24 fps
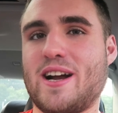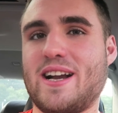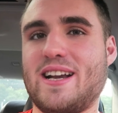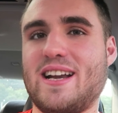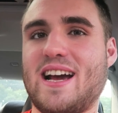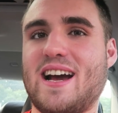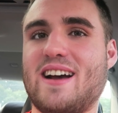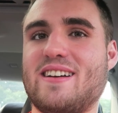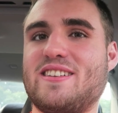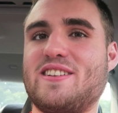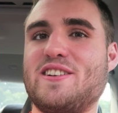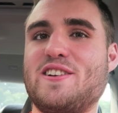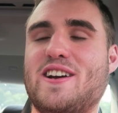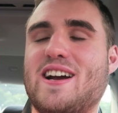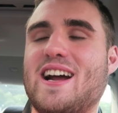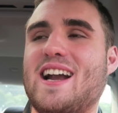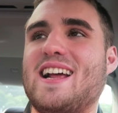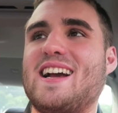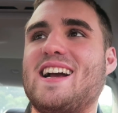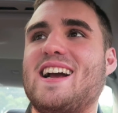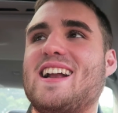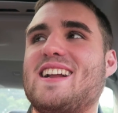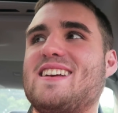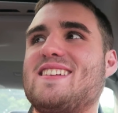right now. So you
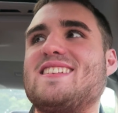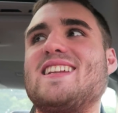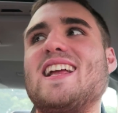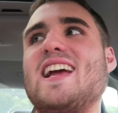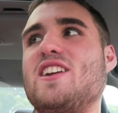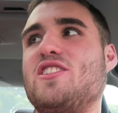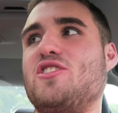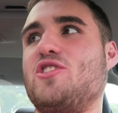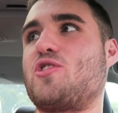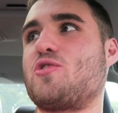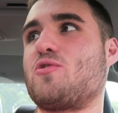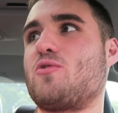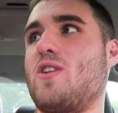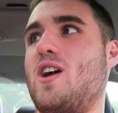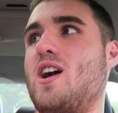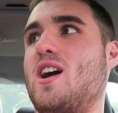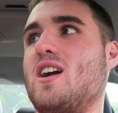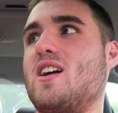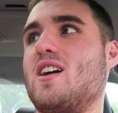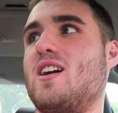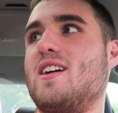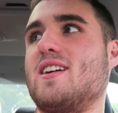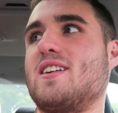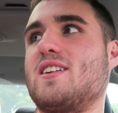kinda gotta stay
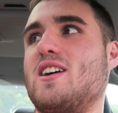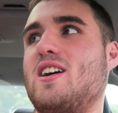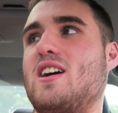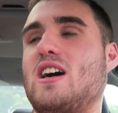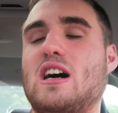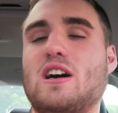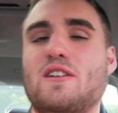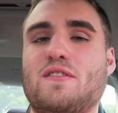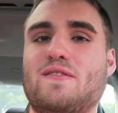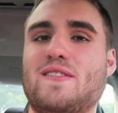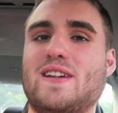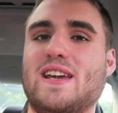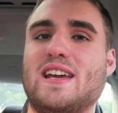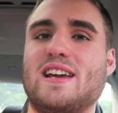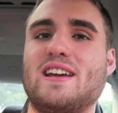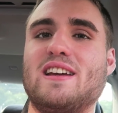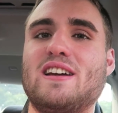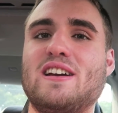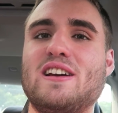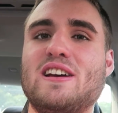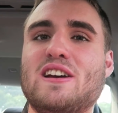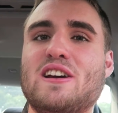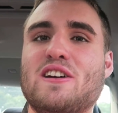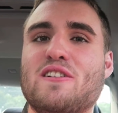drunk on coffee
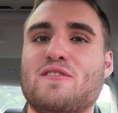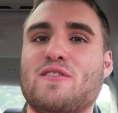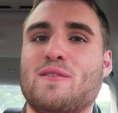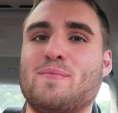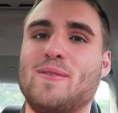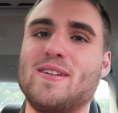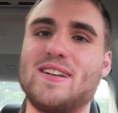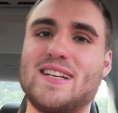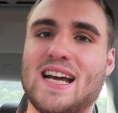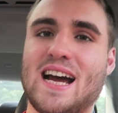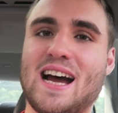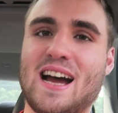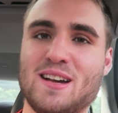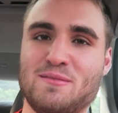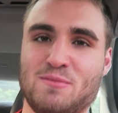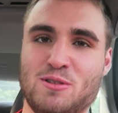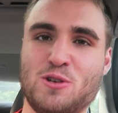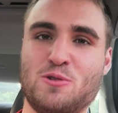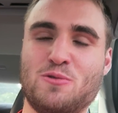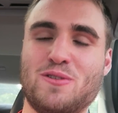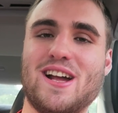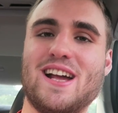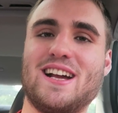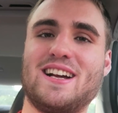from the time
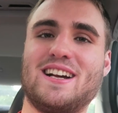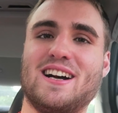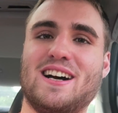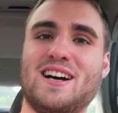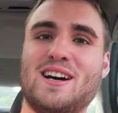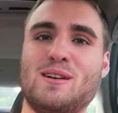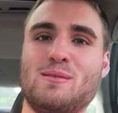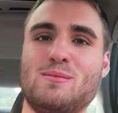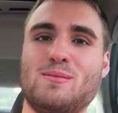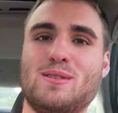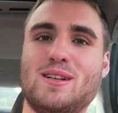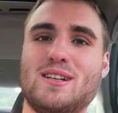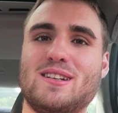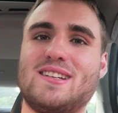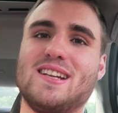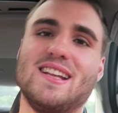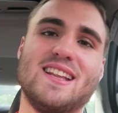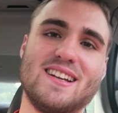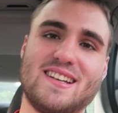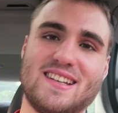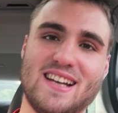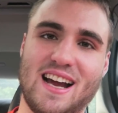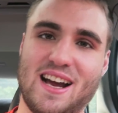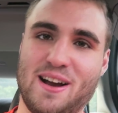you wake up to
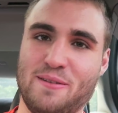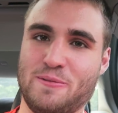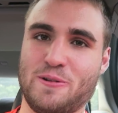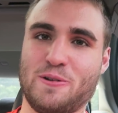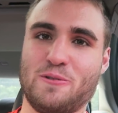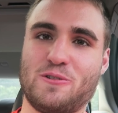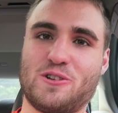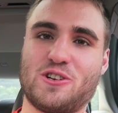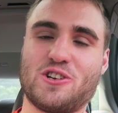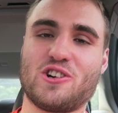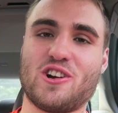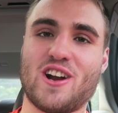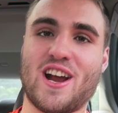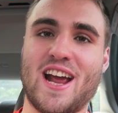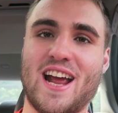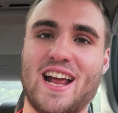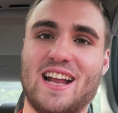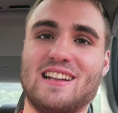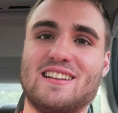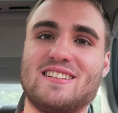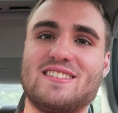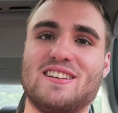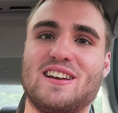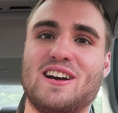the time you
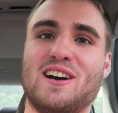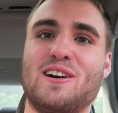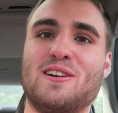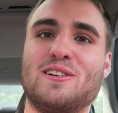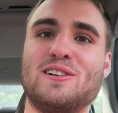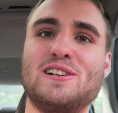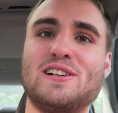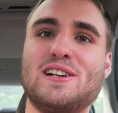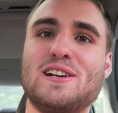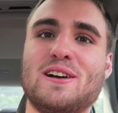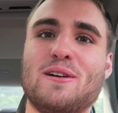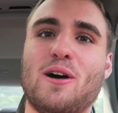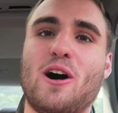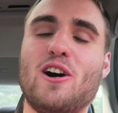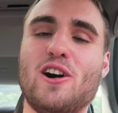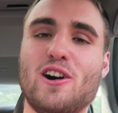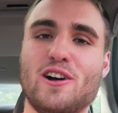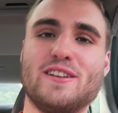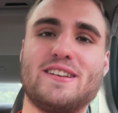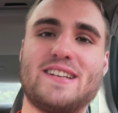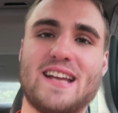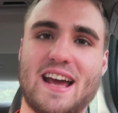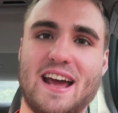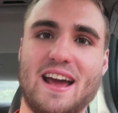train. So
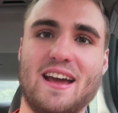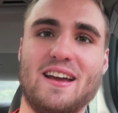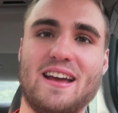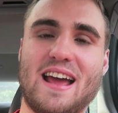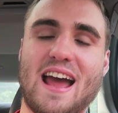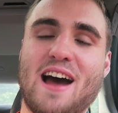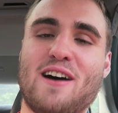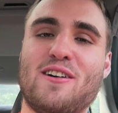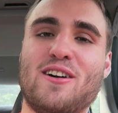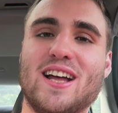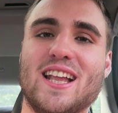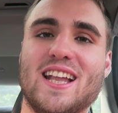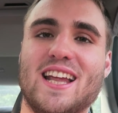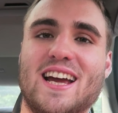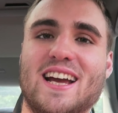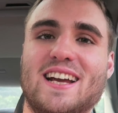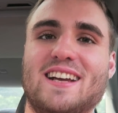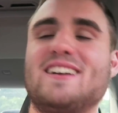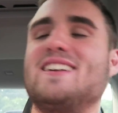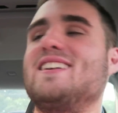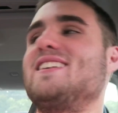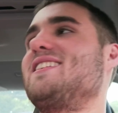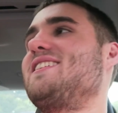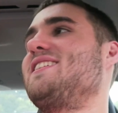all day, how I
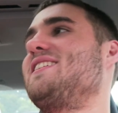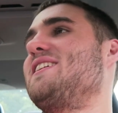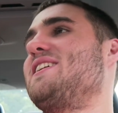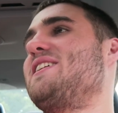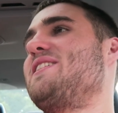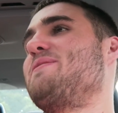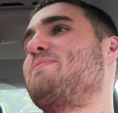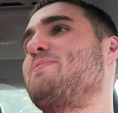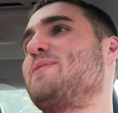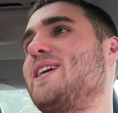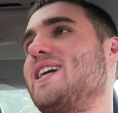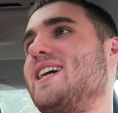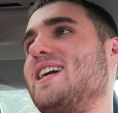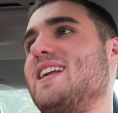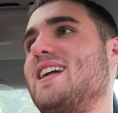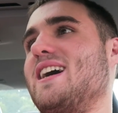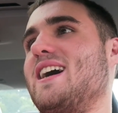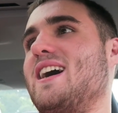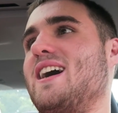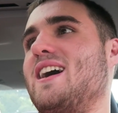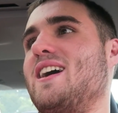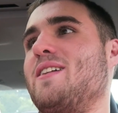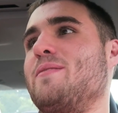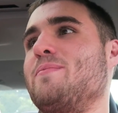like it. But
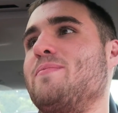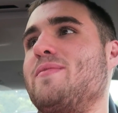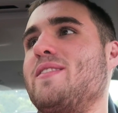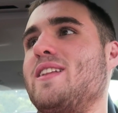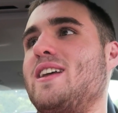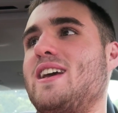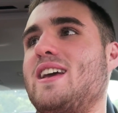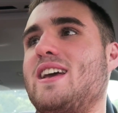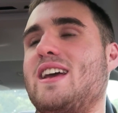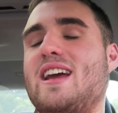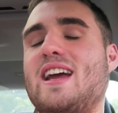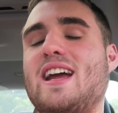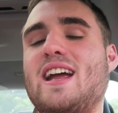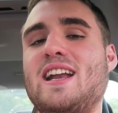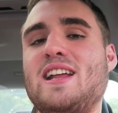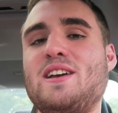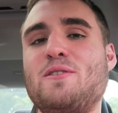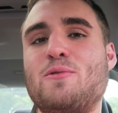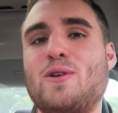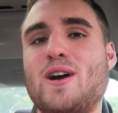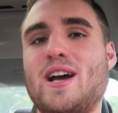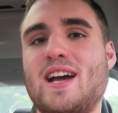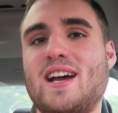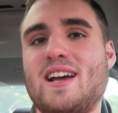um,
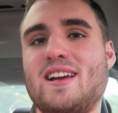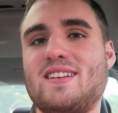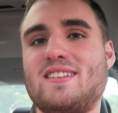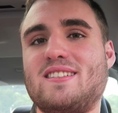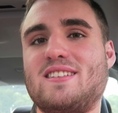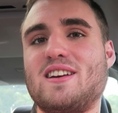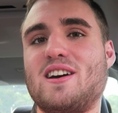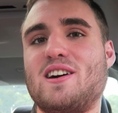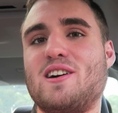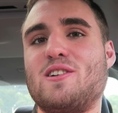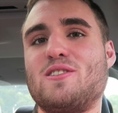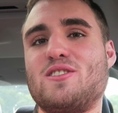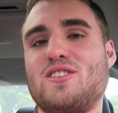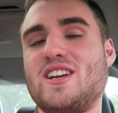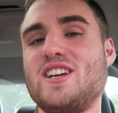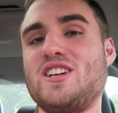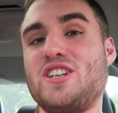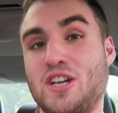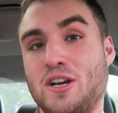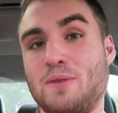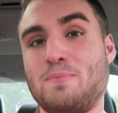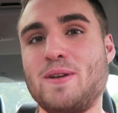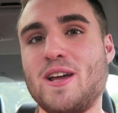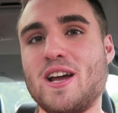anyway, so this
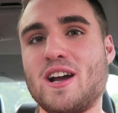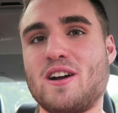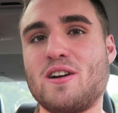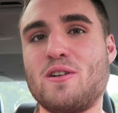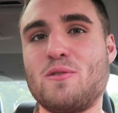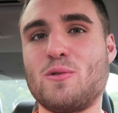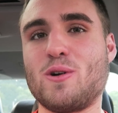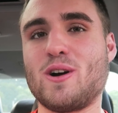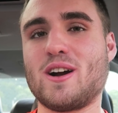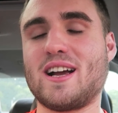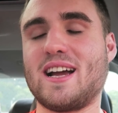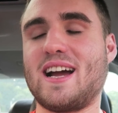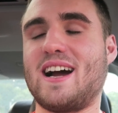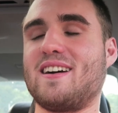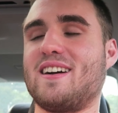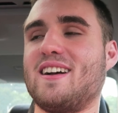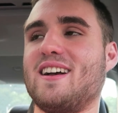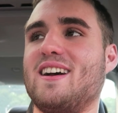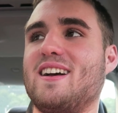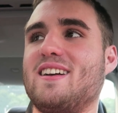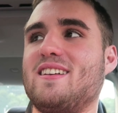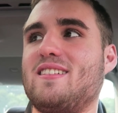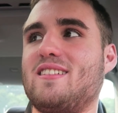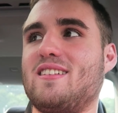should be a good workout,
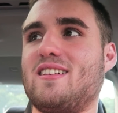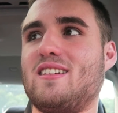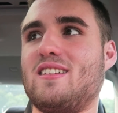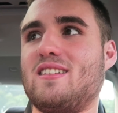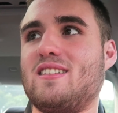guys.